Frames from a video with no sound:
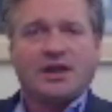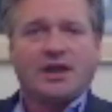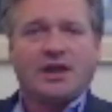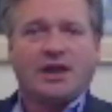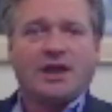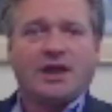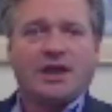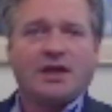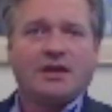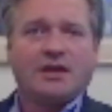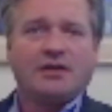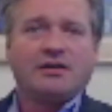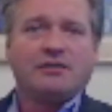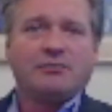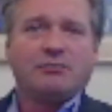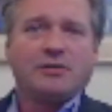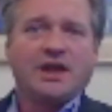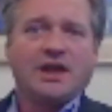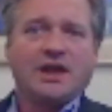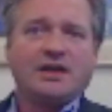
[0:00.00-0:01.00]
and
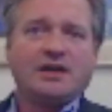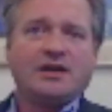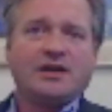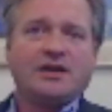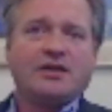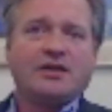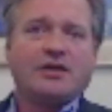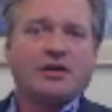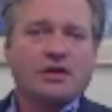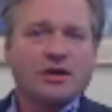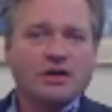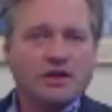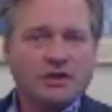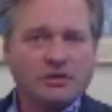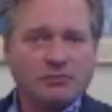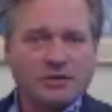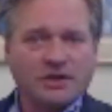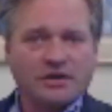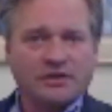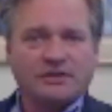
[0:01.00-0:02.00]
made an
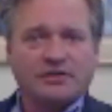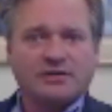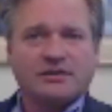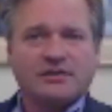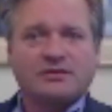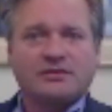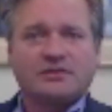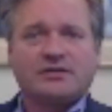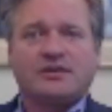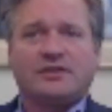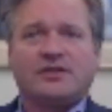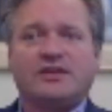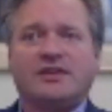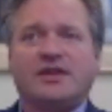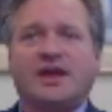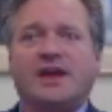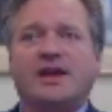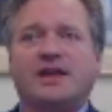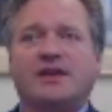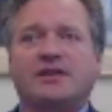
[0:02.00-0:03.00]
argument
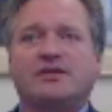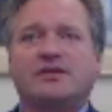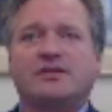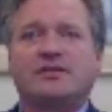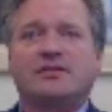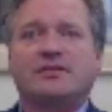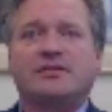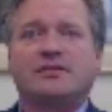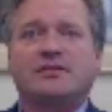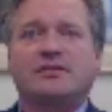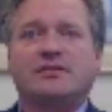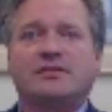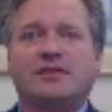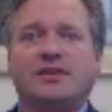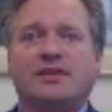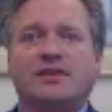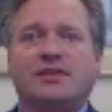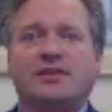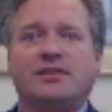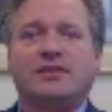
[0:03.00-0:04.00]
that
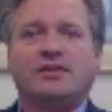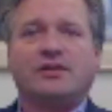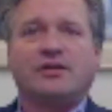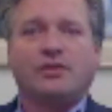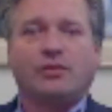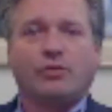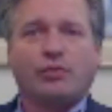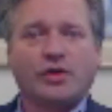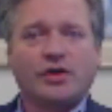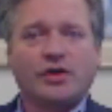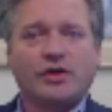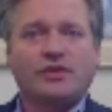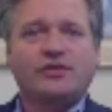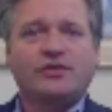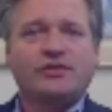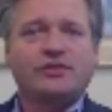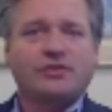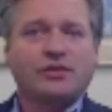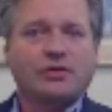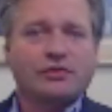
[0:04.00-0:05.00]
the words
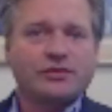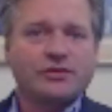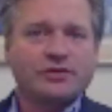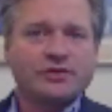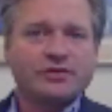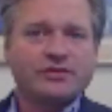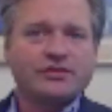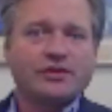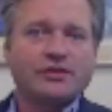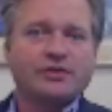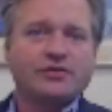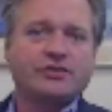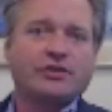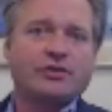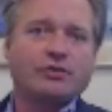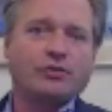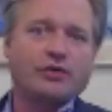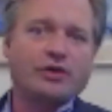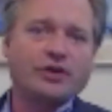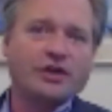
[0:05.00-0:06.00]
shoulder dystocia
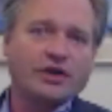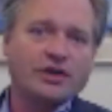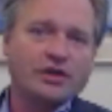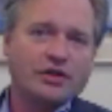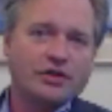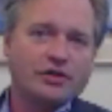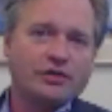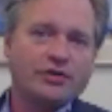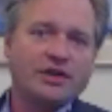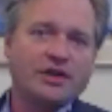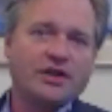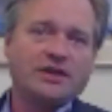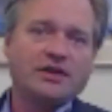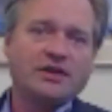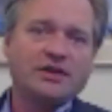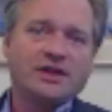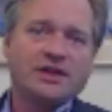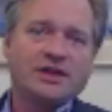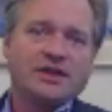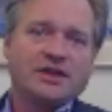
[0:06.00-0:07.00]
were included
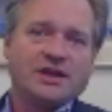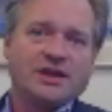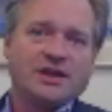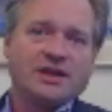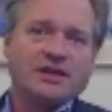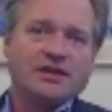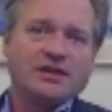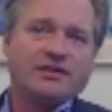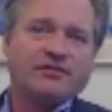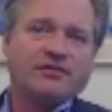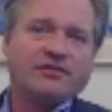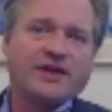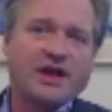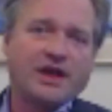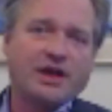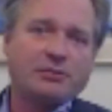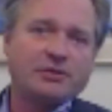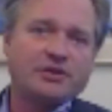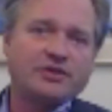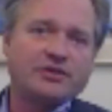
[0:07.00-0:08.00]
in the
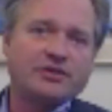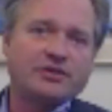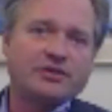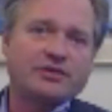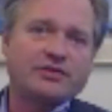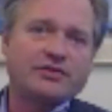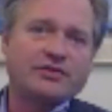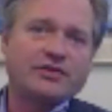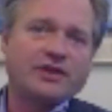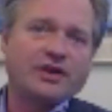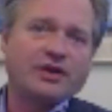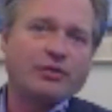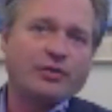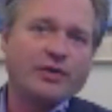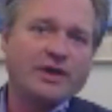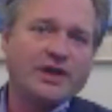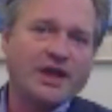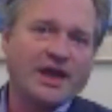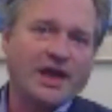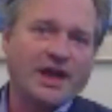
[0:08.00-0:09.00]
file materials that
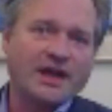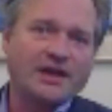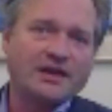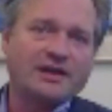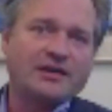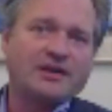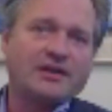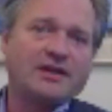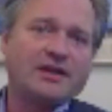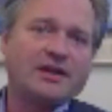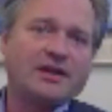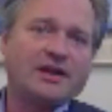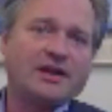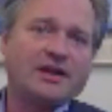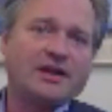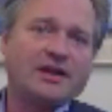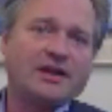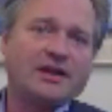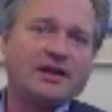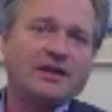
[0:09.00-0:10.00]
we had,
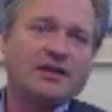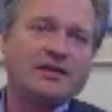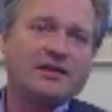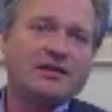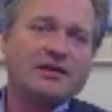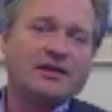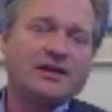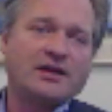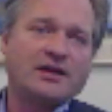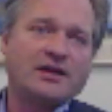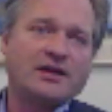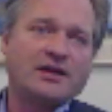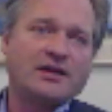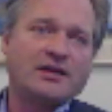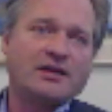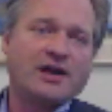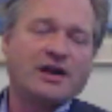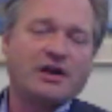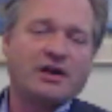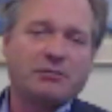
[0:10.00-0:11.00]
and
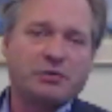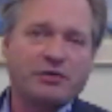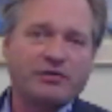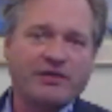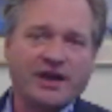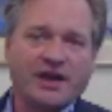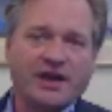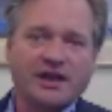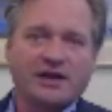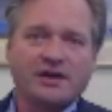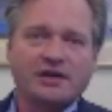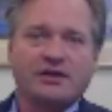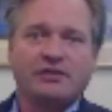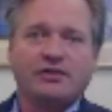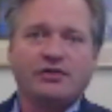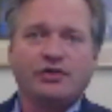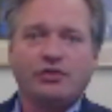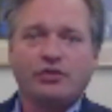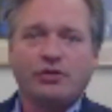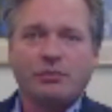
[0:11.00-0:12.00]
our provider
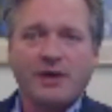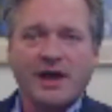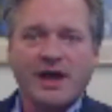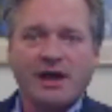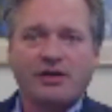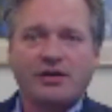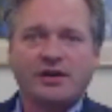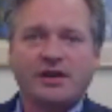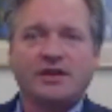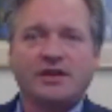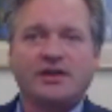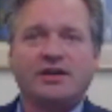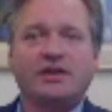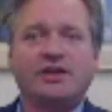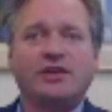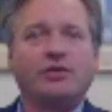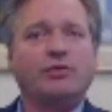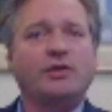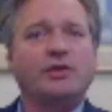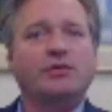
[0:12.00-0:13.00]
knew about it, and
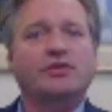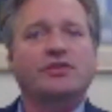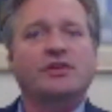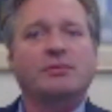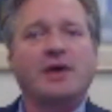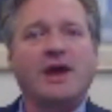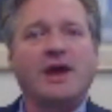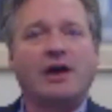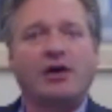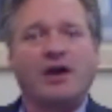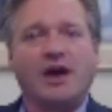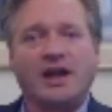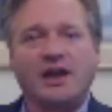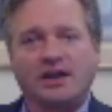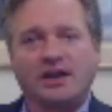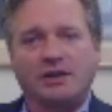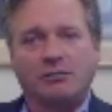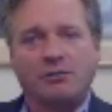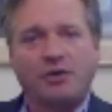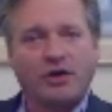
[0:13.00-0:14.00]
that we were somehow hiding
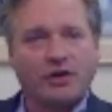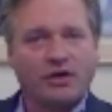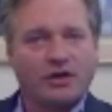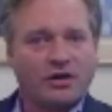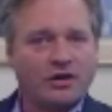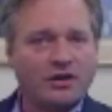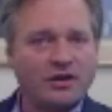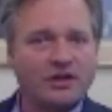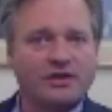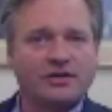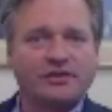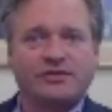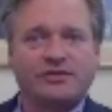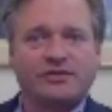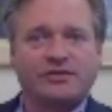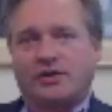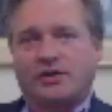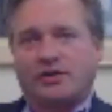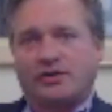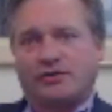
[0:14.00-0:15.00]
the ball, and so
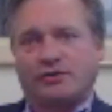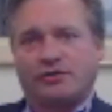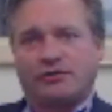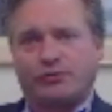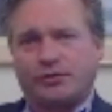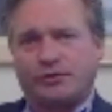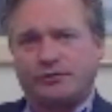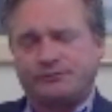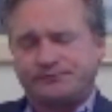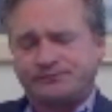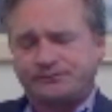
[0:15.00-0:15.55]
on and so forth.